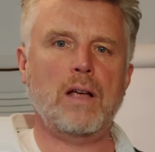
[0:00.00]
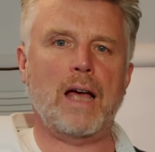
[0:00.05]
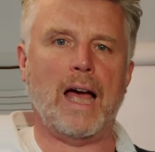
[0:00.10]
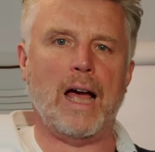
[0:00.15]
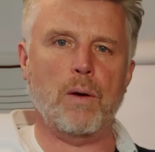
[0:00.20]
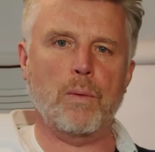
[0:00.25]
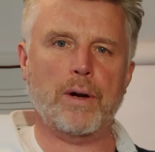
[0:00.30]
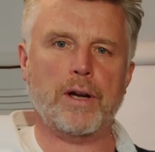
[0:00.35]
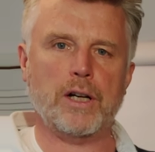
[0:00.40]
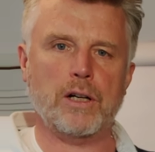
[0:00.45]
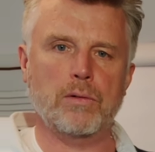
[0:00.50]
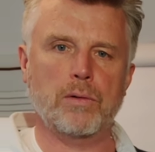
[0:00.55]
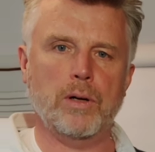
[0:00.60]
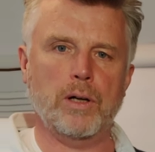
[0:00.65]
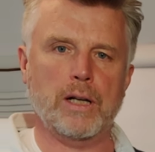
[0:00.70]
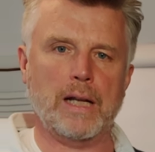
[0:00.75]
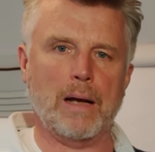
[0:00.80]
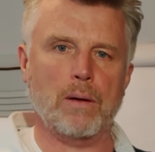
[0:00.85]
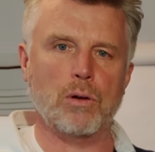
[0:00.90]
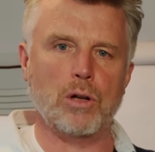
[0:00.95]
how we're going
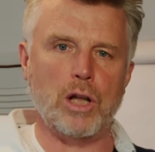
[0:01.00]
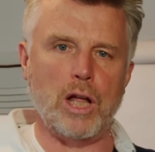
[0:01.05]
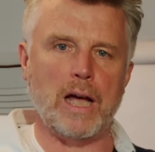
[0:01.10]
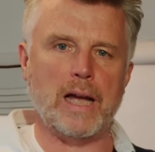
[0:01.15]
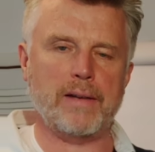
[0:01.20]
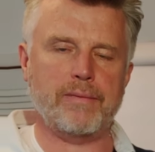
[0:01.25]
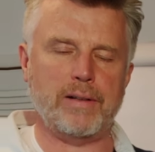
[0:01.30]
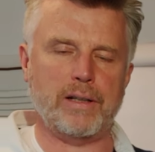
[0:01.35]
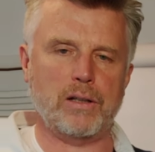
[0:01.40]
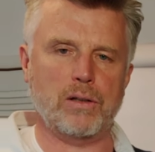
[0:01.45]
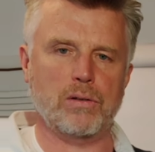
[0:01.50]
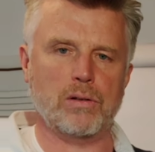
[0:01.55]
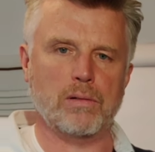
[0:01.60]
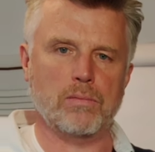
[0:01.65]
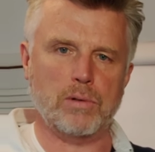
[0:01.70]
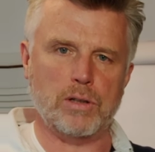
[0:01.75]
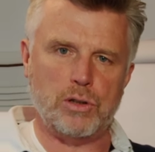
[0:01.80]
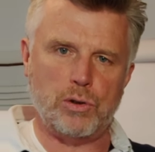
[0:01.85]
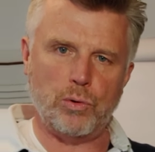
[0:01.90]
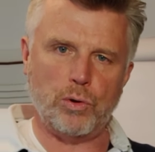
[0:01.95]
to earn our livelihood.
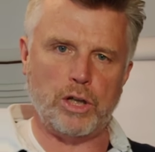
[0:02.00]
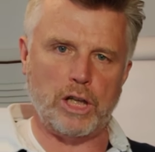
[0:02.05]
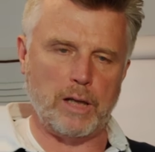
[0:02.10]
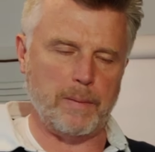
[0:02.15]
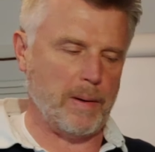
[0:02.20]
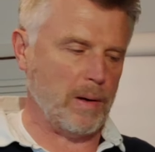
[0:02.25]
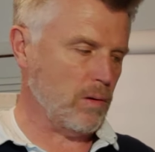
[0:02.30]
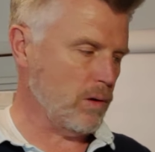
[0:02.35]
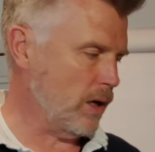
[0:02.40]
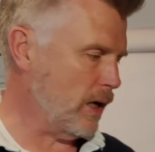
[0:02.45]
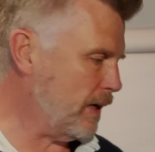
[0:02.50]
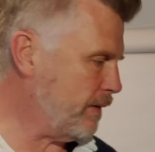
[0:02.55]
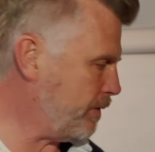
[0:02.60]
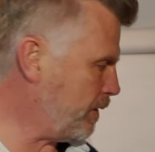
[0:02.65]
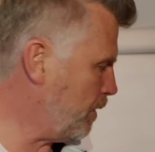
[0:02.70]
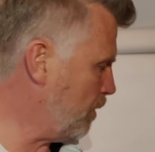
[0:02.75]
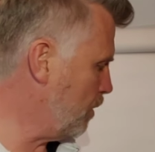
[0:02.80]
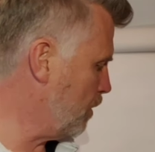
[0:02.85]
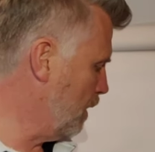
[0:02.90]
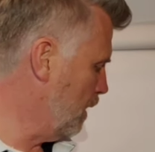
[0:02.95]
We're talking about
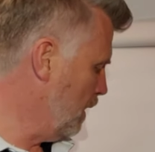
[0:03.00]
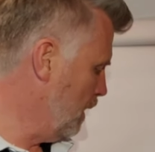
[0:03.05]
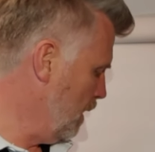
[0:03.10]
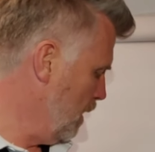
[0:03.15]
livelihood.